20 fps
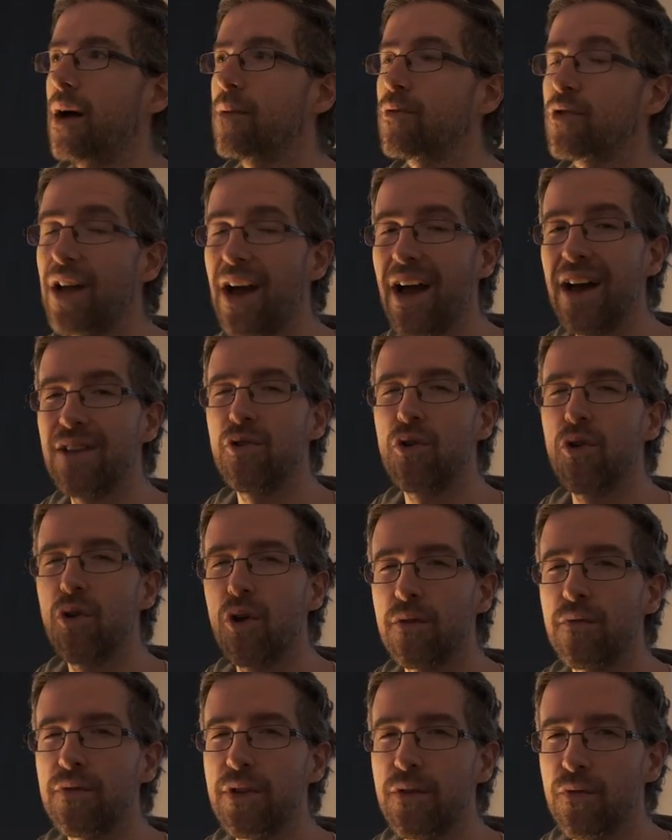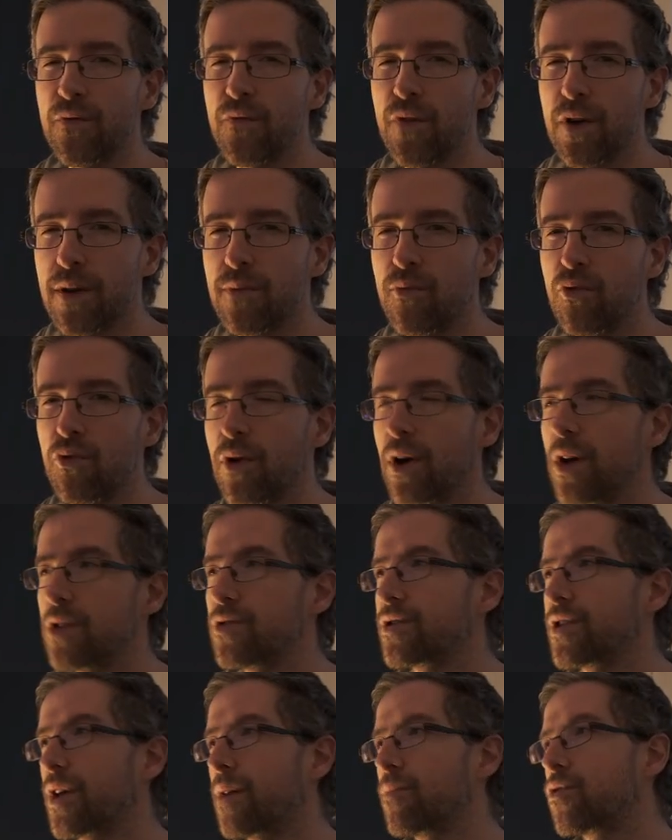I'm gonna add a lot of different variables as
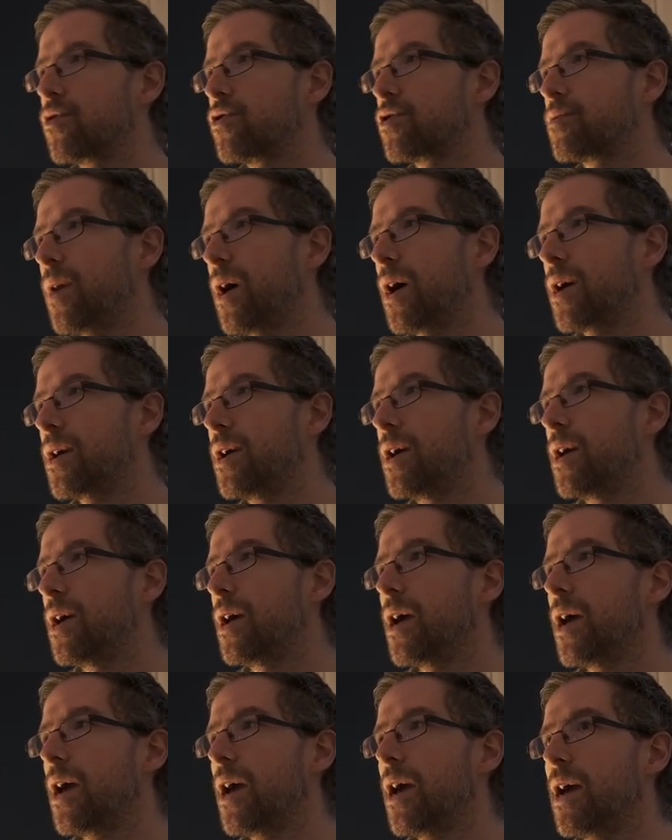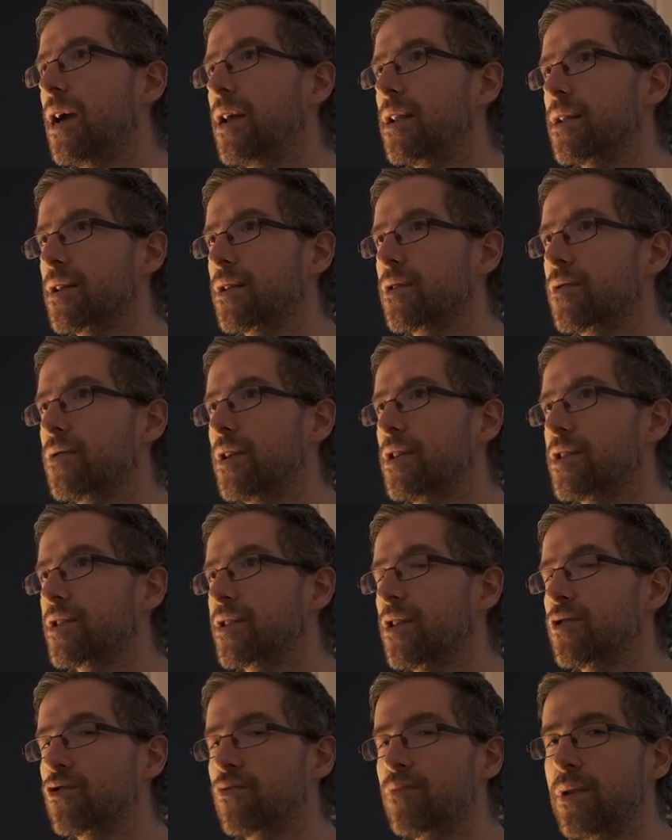the time goes by, and that's gonna
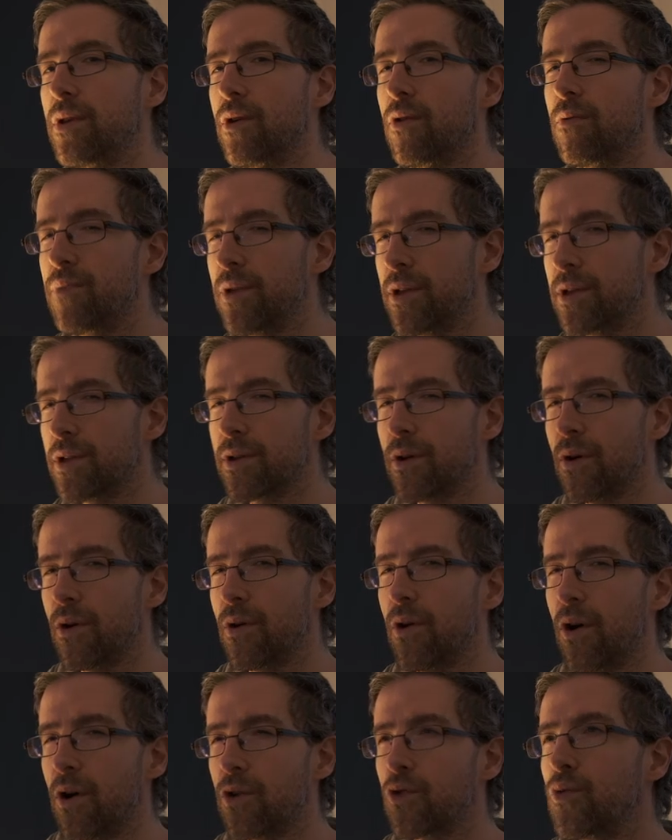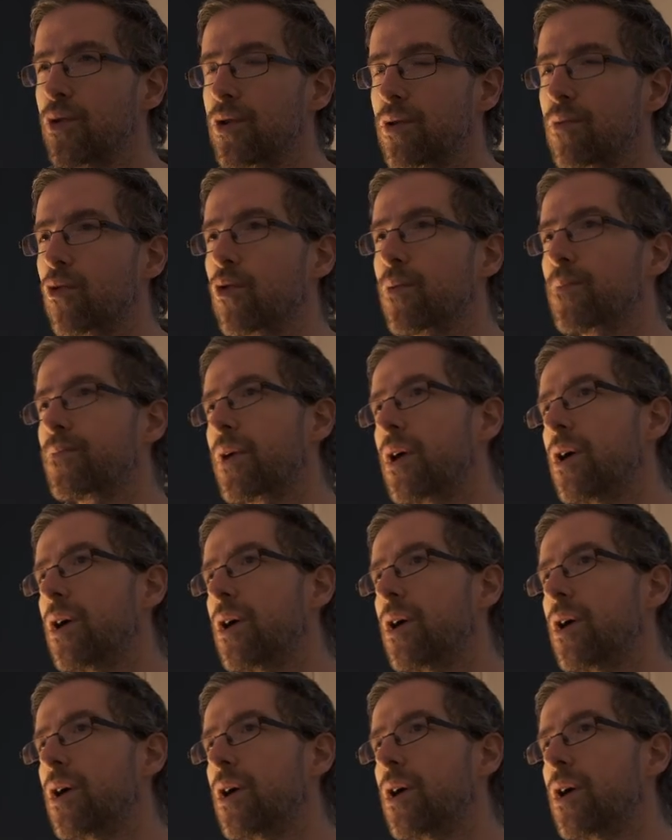start to be a bit unreadable.